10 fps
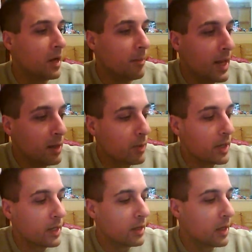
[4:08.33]

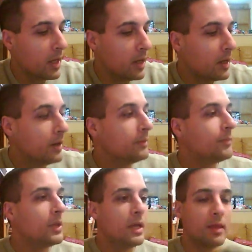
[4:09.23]
Anyway,
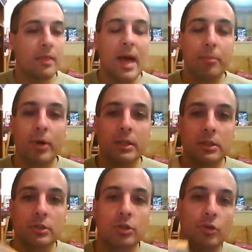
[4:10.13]
that
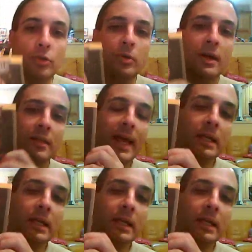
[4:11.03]
brings us to